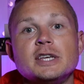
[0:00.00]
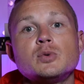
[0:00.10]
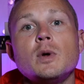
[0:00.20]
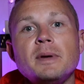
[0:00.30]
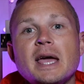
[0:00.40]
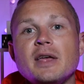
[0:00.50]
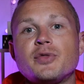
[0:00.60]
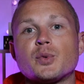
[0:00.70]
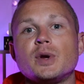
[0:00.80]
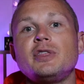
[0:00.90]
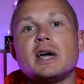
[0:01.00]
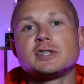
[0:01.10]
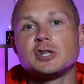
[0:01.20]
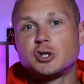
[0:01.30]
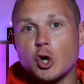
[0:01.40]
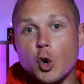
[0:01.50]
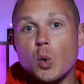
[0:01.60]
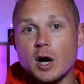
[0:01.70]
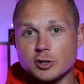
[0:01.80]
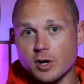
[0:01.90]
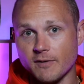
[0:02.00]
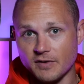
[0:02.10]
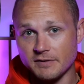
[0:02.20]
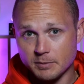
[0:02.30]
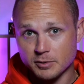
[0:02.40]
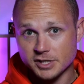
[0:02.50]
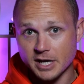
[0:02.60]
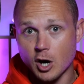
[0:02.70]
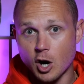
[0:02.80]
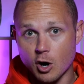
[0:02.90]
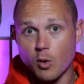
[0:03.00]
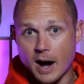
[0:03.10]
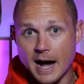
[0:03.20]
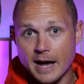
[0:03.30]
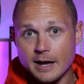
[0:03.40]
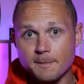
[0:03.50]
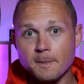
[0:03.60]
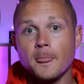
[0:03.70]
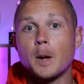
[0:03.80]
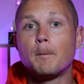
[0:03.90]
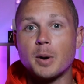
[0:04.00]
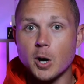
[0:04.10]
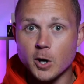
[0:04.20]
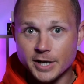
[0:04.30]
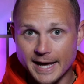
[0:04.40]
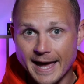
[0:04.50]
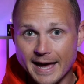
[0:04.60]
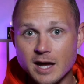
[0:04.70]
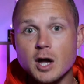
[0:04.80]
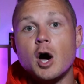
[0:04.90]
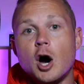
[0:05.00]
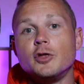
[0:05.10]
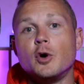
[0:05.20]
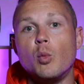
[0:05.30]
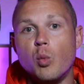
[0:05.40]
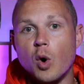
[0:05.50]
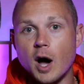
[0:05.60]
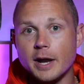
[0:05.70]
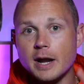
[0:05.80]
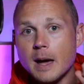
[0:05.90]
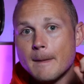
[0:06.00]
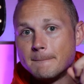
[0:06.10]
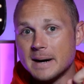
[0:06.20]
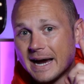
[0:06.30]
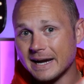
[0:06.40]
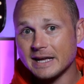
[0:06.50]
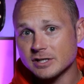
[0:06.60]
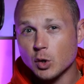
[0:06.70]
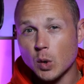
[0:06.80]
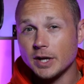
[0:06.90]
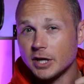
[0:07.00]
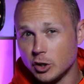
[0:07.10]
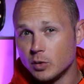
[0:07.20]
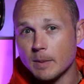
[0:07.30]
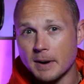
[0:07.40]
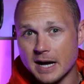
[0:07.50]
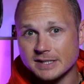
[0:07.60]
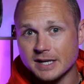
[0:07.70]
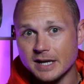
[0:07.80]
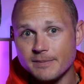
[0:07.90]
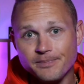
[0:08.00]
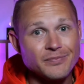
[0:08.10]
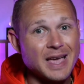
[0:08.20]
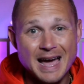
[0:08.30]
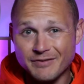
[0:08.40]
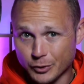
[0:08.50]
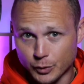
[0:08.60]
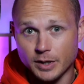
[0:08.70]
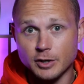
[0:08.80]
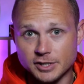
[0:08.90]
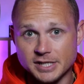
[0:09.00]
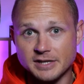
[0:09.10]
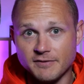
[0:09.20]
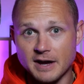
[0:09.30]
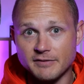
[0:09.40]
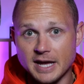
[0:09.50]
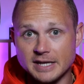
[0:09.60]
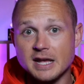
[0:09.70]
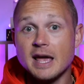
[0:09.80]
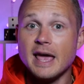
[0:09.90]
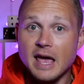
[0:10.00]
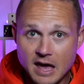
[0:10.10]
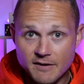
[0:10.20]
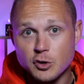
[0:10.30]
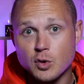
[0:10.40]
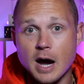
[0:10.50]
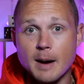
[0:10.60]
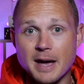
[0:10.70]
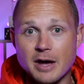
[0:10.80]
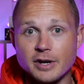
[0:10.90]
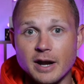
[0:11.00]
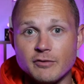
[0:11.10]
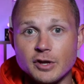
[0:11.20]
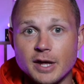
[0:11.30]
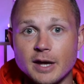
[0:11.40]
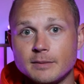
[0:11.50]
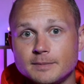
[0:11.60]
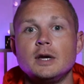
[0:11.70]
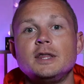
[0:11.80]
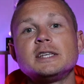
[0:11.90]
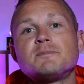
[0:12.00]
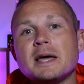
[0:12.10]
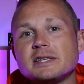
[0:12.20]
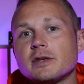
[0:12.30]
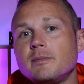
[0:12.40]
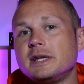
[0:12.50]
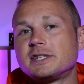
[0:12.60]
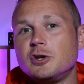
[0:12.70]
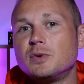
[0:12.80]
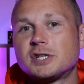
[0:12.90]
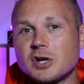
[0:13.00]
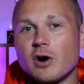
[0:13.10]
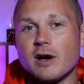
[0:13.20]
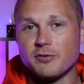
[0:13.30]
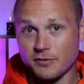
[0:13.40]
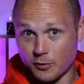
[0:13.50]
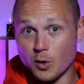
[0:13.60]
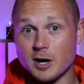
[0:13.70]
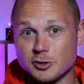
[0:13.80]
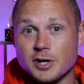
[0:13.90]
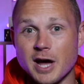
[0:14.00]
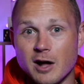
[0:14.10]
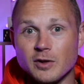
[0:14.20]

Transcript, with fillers: This would be a 3,250% ROI per day on the one Binance coin that you deposited after 365 days if you compounded everything. This basically means that you would start off with $400